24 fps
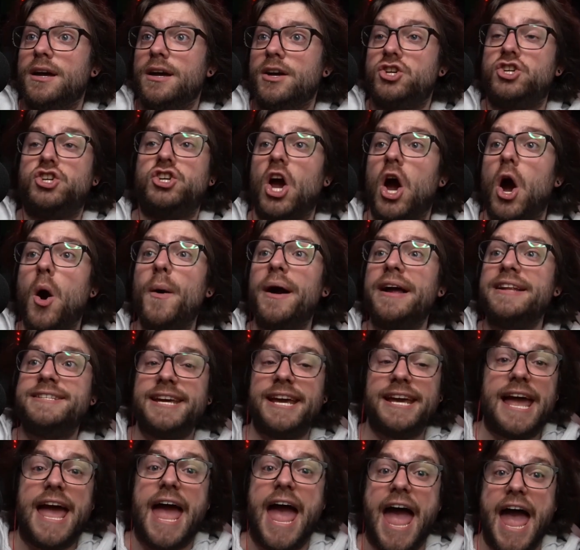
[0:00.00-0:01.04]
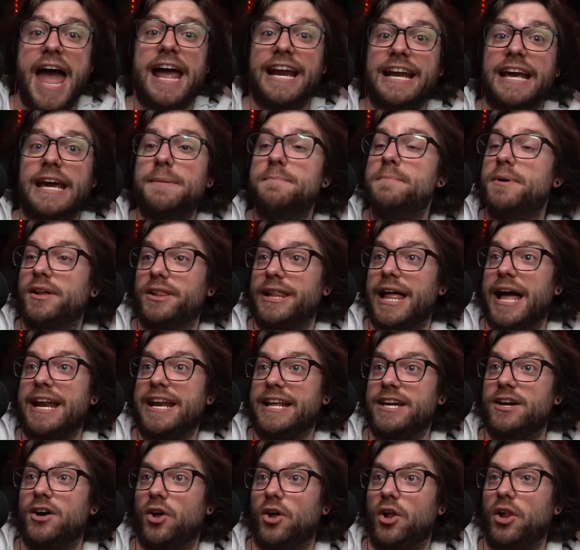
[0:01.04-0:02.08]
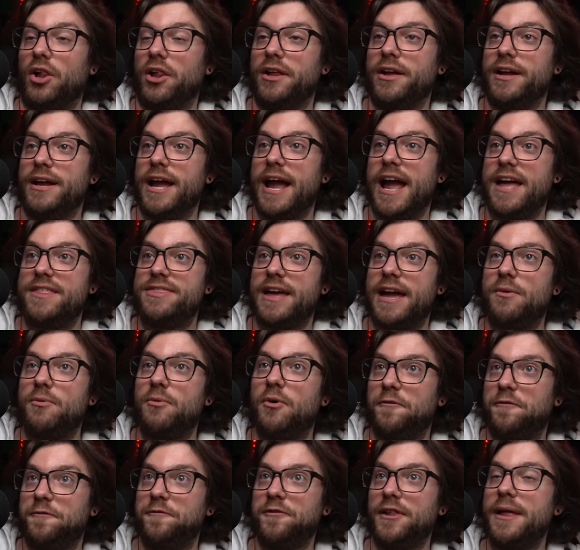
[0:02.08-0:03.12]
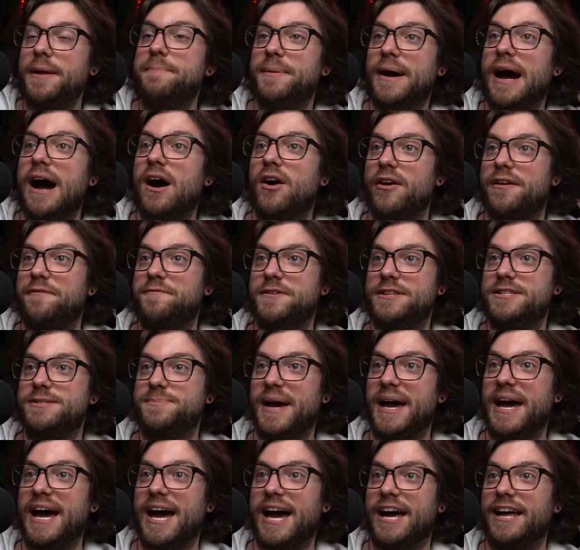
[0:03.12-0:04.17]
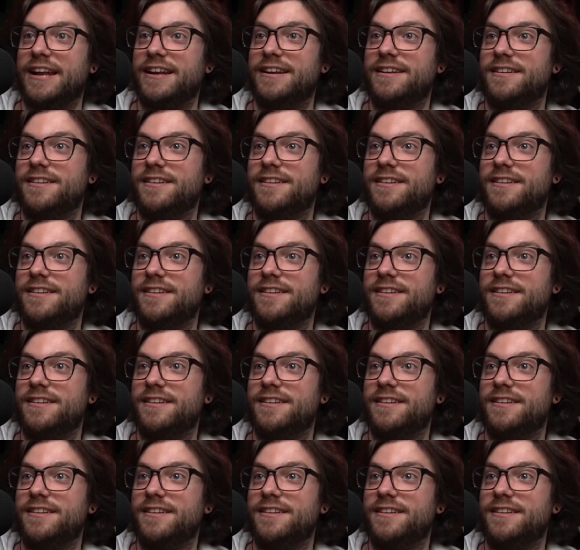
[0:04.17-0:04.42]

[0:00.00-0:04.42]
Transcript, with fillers: Show it to any millennial, and they will flip out if it's bad.